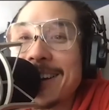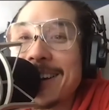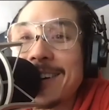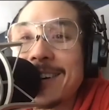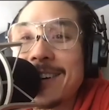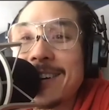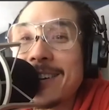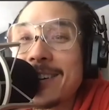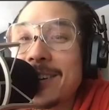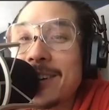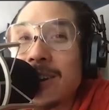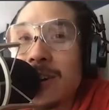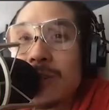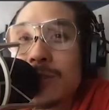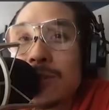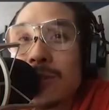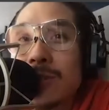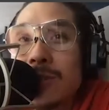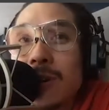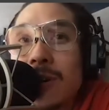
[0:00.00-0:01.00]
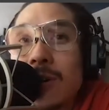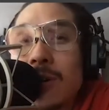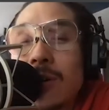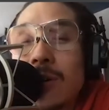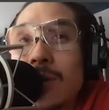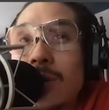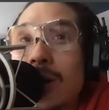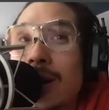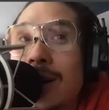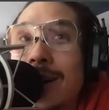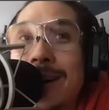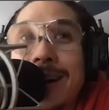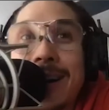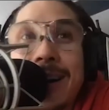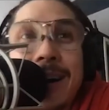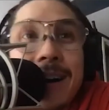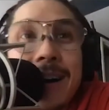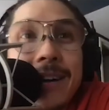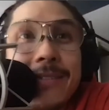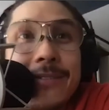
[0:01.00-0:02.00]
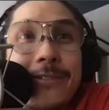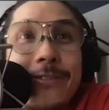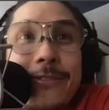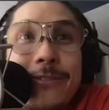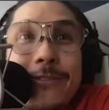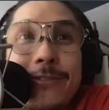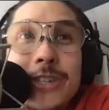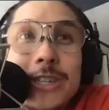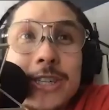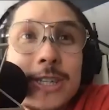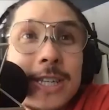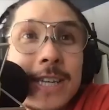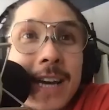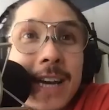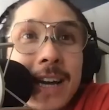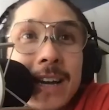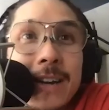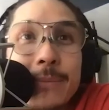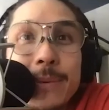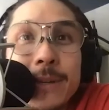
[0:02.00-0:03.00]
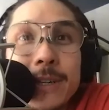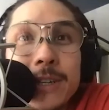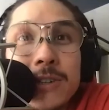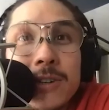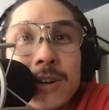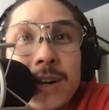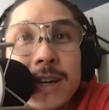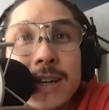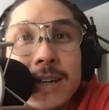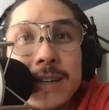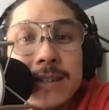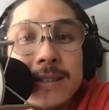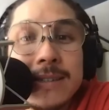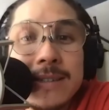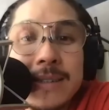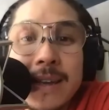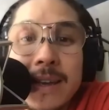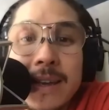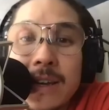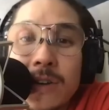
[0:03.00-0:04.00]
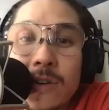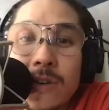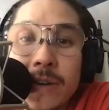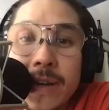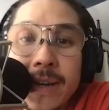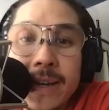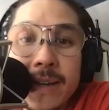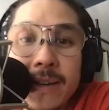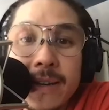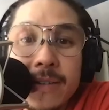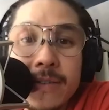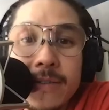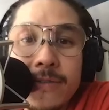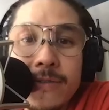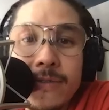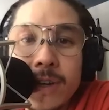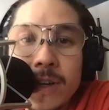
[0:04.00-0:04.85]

Uh, you know, so I've just kind of been trying to stay creative,